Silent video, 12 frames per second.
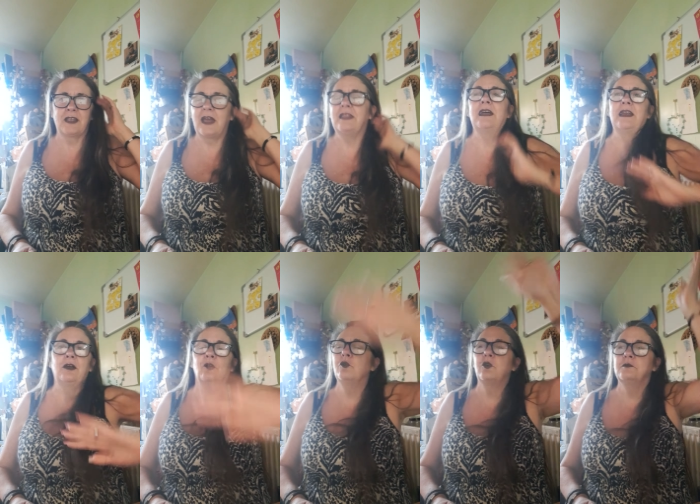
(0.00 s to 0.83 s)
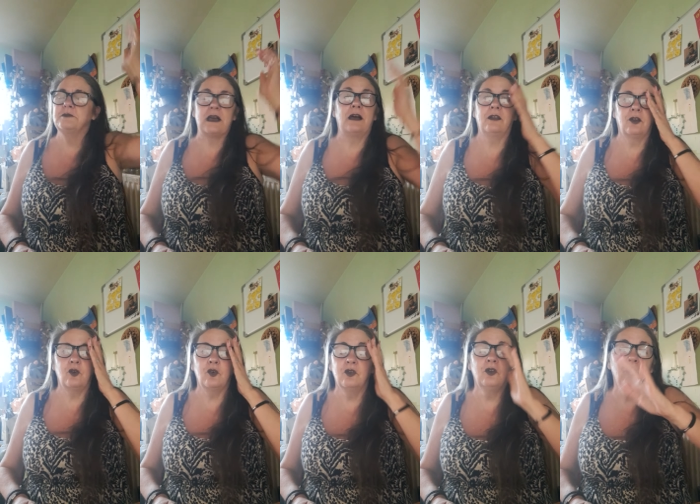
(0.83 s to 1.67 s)
And then it all comes out in the
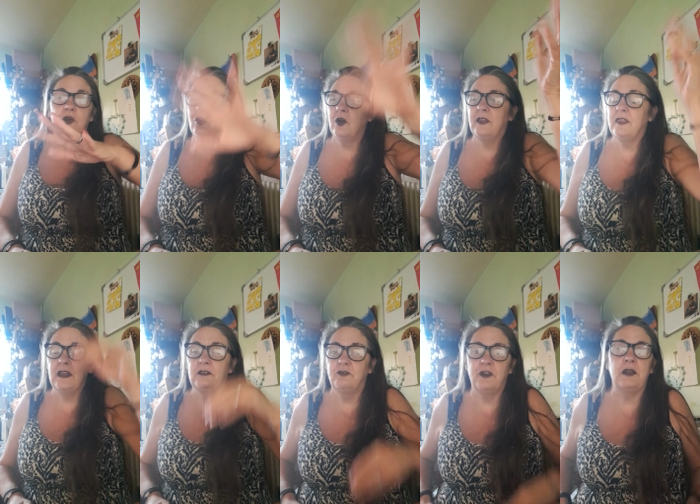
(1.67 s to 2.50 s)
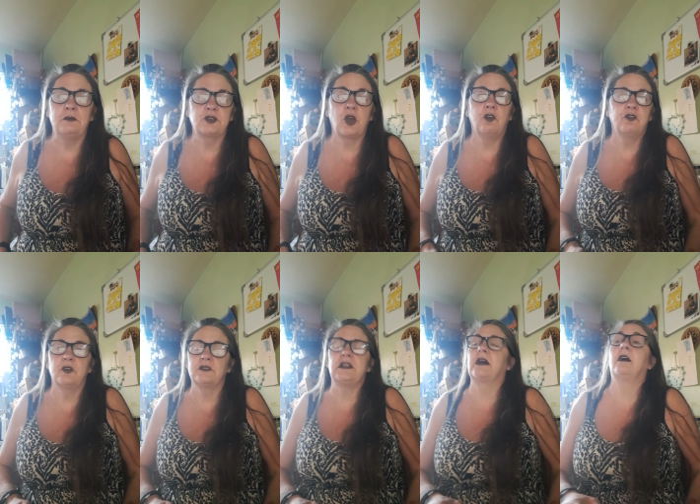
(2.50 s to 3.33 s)
court of law. And then Philip
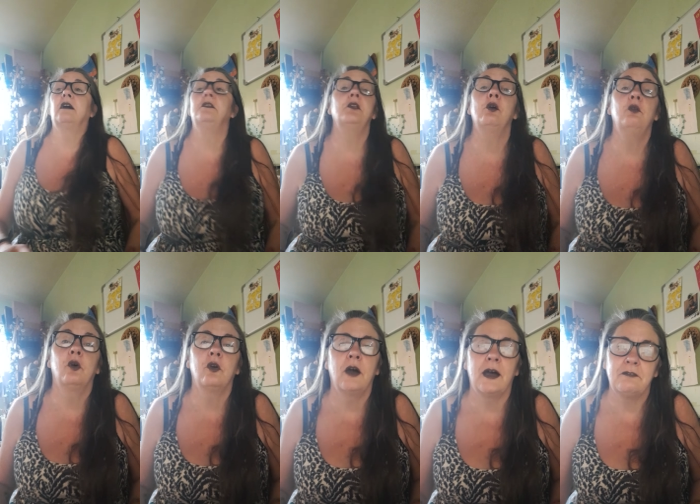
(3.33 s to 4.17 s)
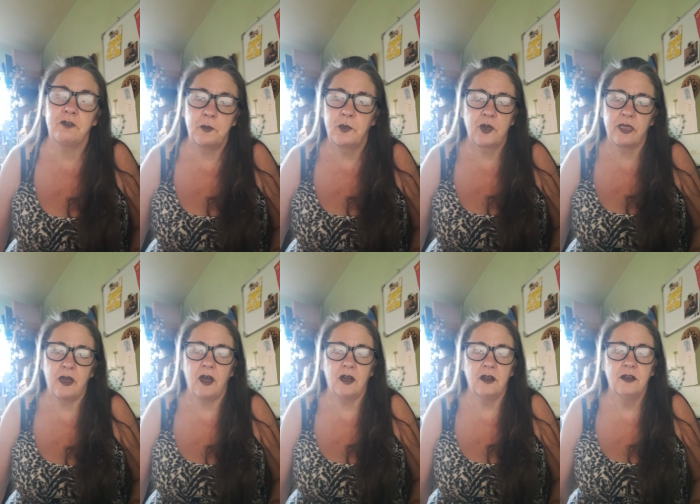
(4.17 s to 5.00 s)
Schofield's like, I no longer have a
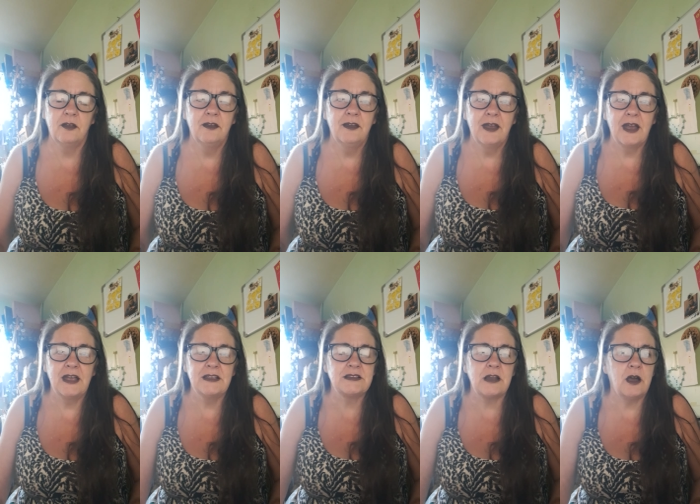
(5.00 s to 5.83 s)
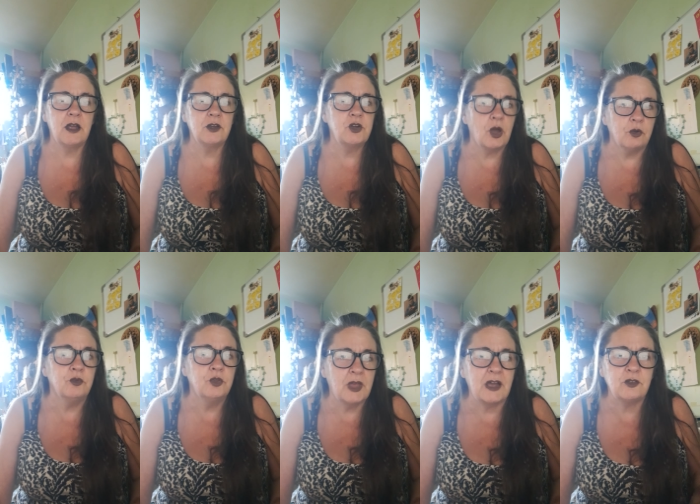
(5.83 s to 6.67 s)
brother. It's like, no,
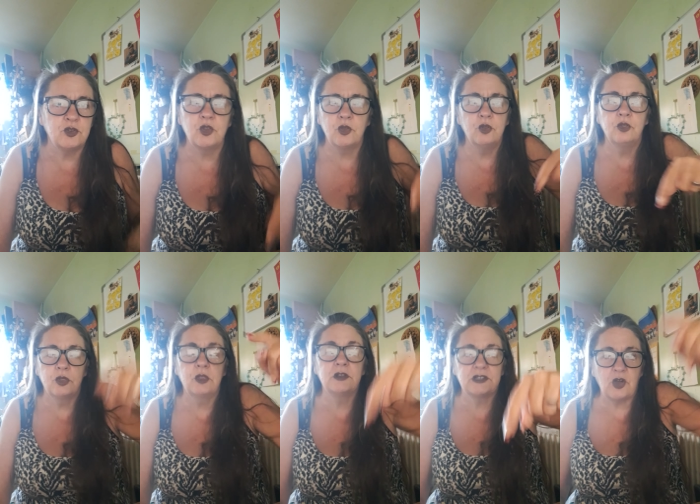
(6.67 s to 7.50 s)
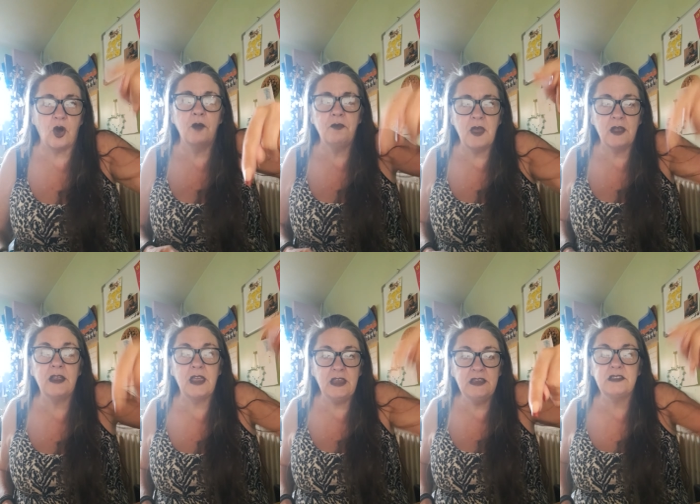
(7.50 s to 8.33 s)
that the time that
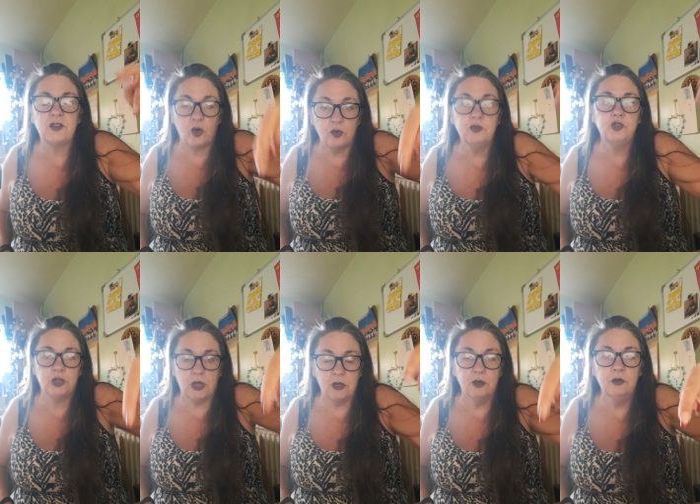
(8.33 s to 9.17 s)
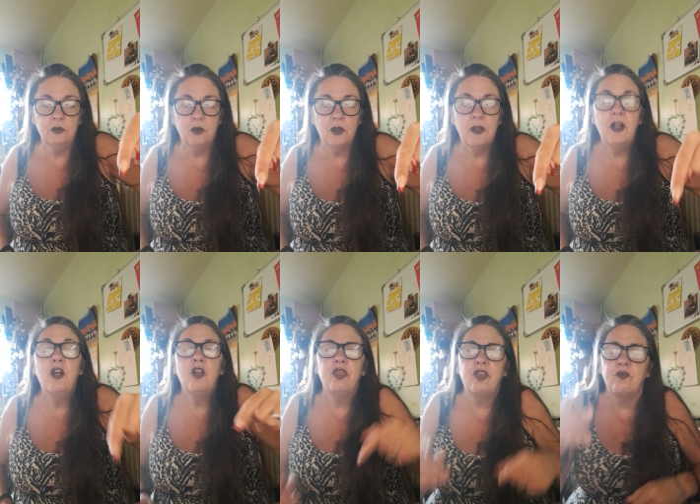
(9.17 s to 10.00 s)
he's told you,
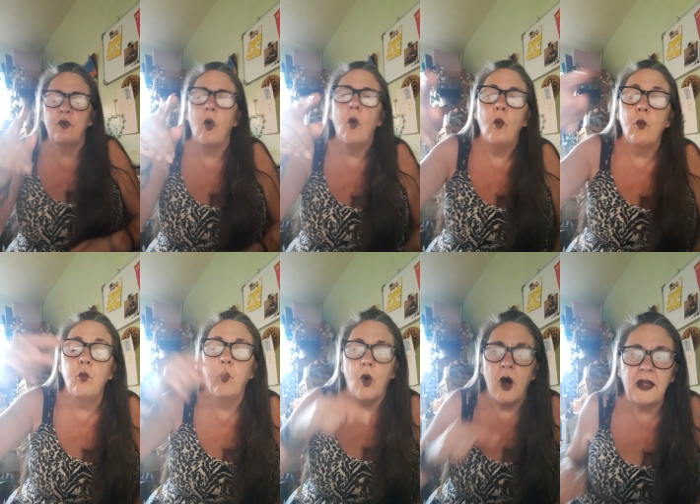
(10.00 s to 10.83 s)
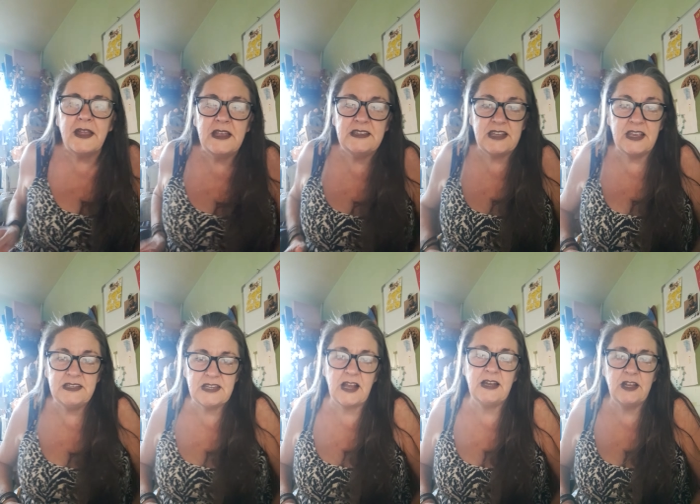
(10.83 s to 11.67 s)
why is he
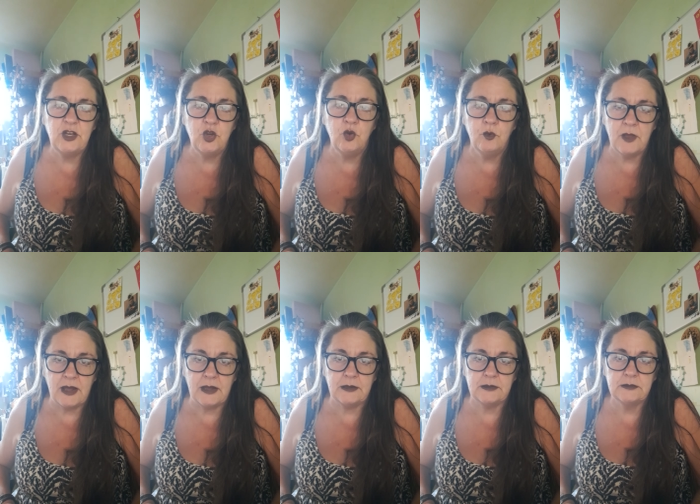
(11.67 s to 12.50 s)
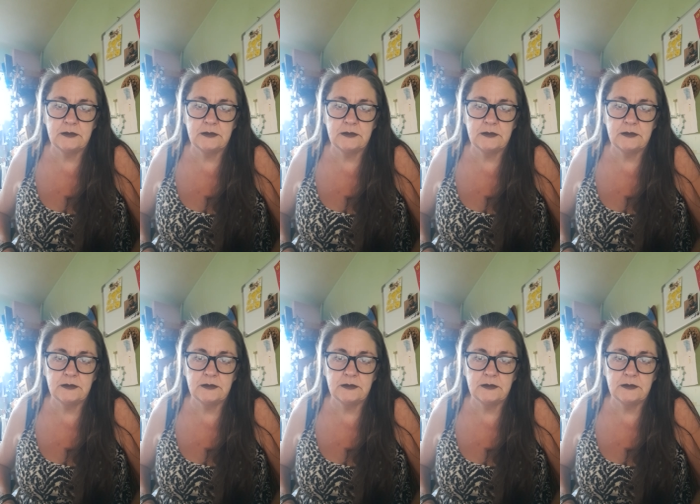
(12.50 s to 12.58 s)
telling you that?